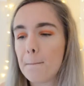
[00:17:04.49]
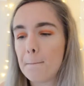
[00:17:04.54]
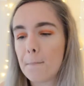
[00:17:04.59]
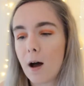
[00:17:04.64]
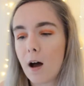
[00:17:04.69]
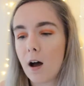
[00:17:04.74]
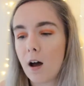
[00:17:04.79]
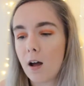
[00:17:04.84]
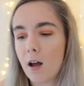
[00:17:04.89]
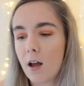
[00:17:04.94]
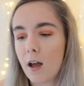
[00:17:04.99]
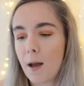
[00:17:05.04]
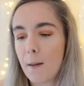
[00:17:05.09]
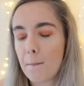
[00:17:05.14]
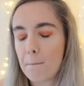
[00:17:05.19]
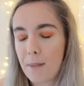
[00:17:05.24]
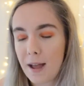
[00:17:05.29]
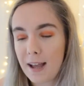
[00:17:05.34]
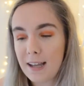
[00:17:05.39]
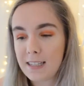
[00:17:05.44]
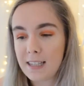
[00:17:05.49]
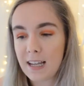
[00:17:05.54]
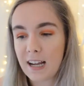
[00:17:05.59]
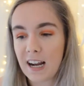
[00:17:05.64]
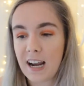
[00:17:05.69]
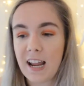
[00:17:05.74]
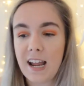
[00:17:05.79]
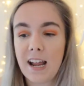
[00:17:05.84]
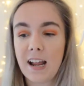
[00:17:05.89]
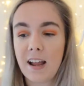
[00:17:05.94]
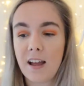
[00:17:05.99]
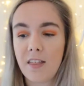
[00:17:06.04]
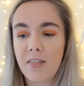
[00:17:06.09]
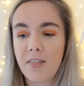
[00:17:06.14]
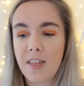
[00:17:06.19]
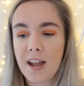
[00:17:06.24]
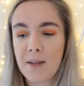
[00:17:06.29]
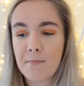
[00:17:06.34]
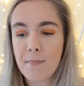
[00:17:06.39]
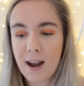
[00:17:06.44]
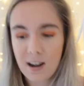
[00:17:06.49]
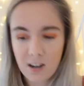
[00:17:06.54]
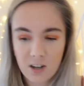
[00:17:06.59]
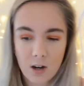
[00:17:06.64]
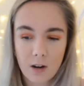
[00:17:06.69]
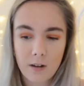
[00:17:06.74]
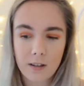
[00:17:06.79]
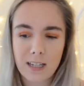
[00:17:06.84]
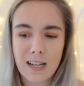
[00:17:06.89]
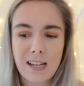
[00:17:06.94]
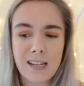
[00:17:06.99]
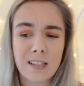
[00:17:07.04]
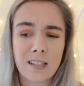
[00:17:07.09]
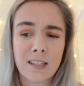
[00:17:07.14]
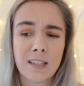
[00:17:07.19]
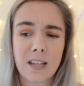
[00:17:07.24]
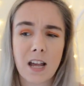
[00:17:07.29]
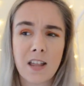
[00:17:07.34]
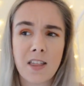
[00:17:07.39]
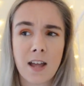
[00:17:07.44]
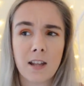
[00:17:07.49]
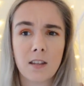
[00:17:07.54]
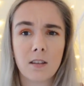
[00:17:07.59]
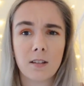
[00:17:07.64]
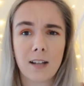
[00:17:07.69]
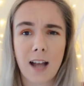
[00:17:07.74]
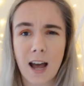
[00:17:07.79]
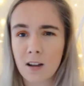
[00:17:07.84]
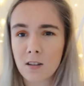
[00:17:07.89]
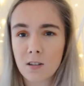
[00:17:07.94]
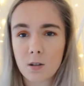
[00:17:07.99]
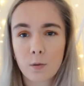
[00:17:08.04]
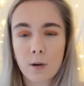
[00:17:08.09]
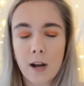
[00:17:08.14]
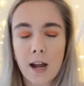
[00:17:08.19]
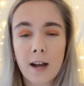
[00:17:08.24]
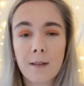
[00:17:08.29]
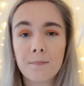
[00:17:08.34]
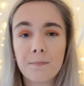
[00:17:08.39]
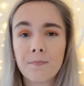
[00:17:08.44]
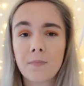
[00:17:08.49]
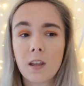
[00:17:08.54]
but basically they made 2 seasons and then cancelled it.